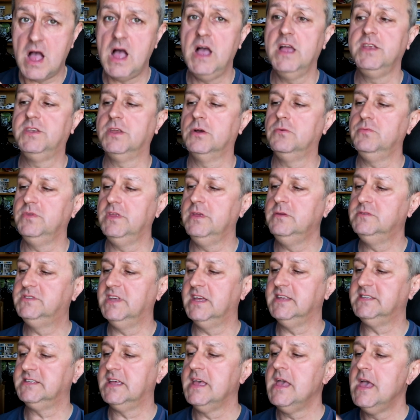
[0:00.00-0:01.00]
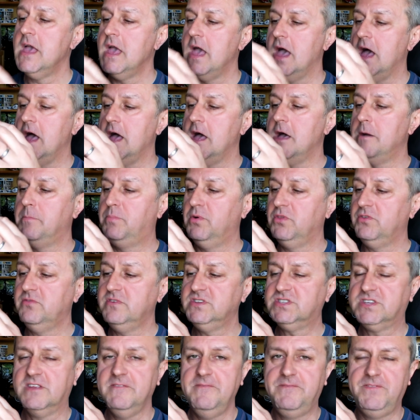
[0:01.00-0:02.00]
I don't use it, uh, but there
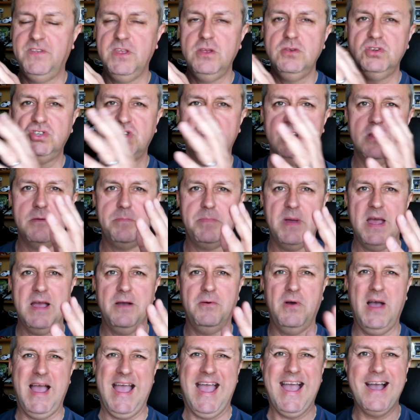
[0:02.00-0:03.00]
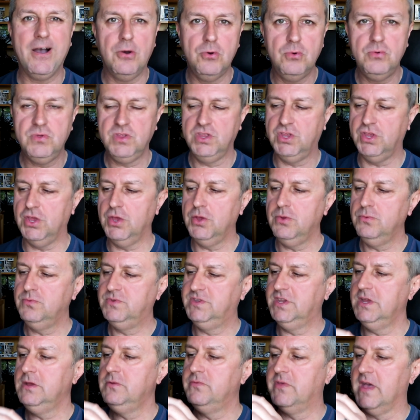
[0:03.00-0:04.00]
is confusion about how you
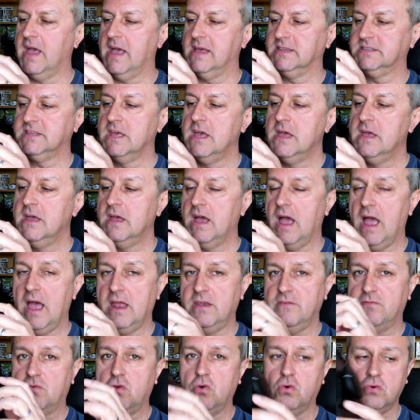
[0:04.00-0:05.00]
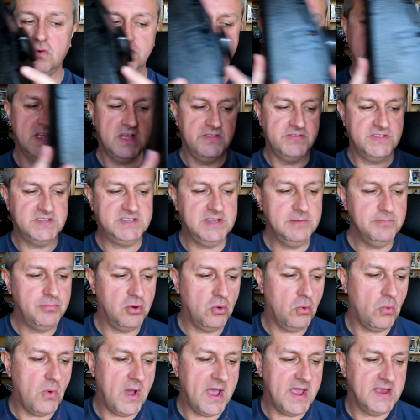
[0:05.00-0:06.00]
do that. And of course, the
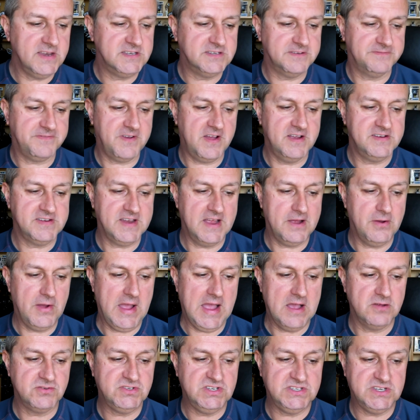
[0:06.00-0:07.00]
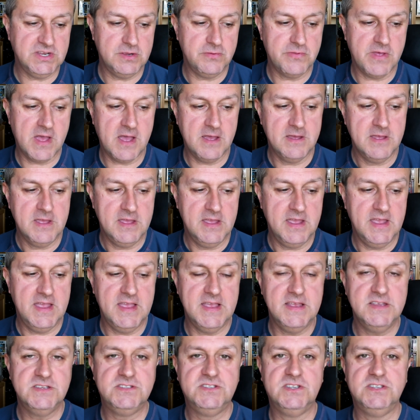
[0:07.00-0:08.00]
simple way to find out how to do that
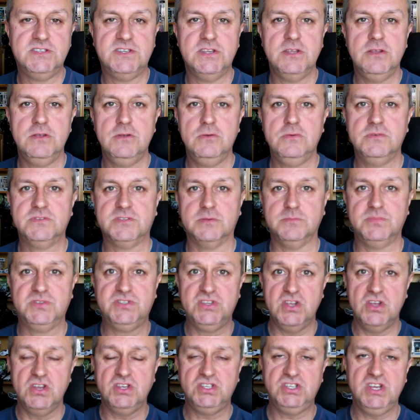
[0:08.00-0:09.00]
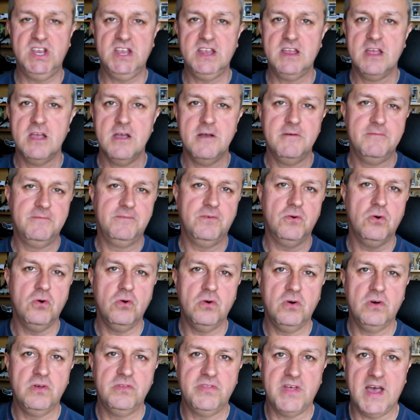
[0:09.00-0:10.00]
is to do some searching
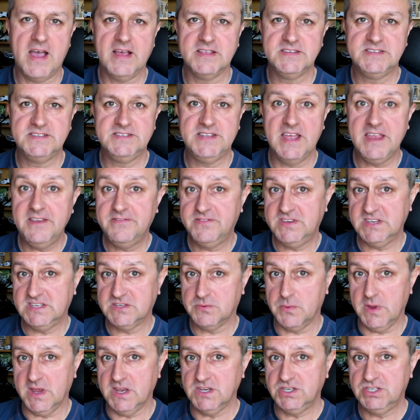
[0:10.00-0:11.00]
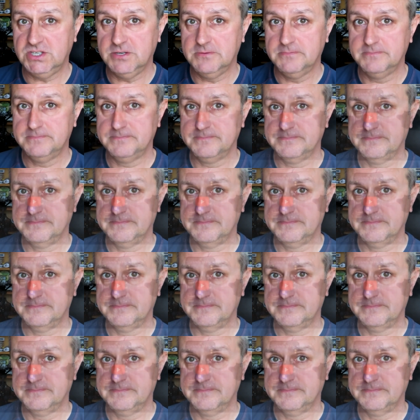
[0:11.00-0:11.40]
for that safety switch.